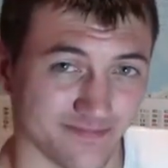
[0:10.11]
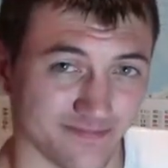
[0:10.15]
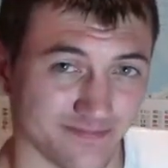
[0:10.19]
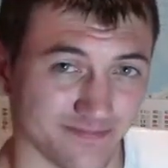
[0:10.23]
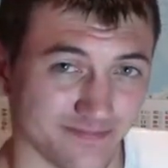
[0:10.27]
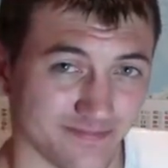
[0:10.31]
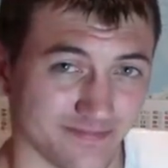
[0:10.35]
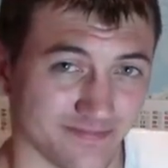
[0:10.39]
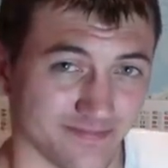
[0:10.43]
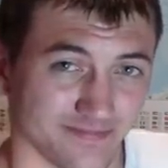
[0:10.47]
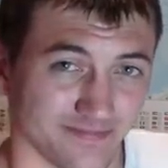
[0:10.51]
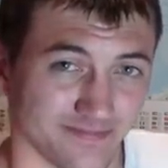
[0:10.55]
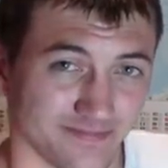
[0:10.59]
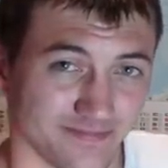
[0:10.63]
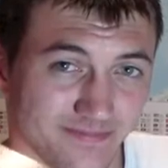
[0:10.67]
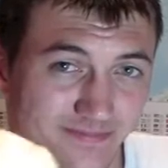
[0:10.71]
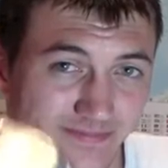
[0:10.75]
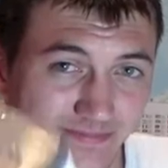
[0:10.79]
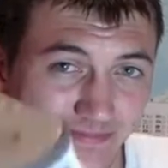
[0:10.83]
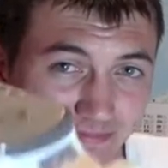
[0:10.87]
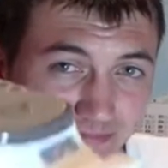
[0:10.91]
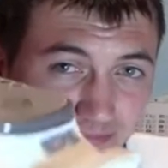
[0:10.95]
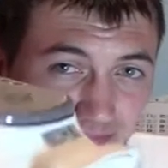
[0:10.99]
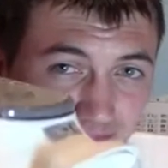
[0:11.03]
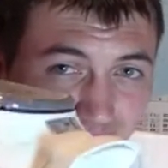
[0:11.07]

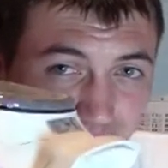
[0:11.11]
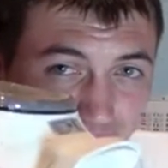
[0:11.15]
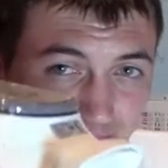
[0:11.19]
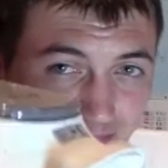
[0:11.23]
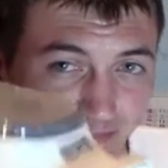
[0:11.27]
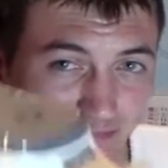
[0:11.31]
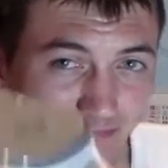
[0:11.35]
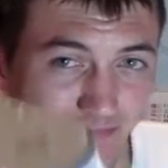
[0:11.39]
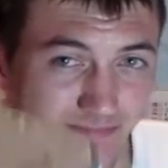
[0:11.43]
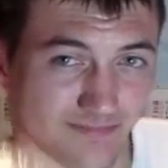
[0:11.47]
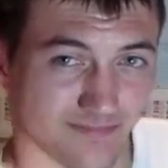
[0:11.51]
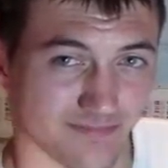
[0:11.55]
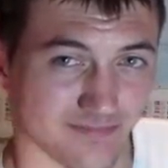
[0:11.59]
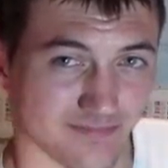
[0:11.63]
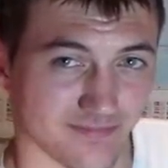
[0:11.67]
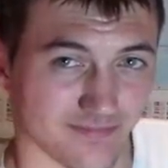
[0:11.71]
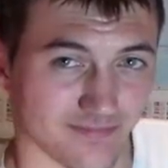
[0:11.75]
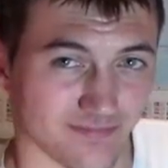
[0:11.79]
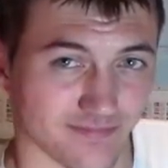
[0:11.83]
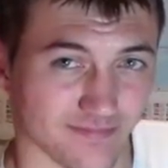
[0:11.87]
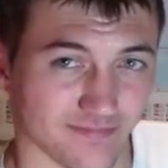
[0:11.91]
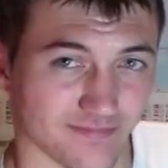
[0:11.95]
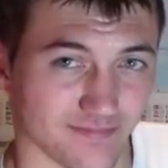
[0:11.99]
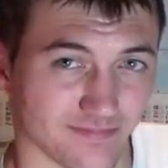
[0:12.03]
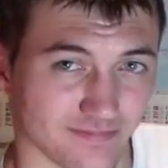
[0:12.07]

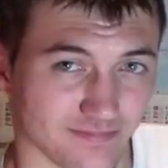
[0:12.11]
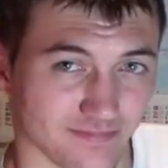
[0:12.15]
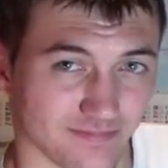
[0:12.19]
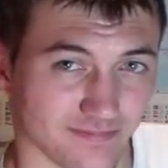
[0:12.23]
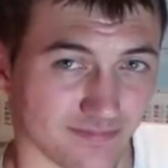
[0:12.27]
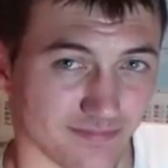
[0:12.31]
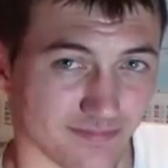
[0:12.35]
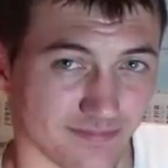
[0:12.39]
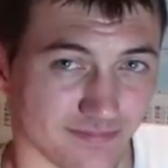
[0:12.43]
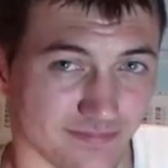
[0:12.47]
No one is speaking in this clip.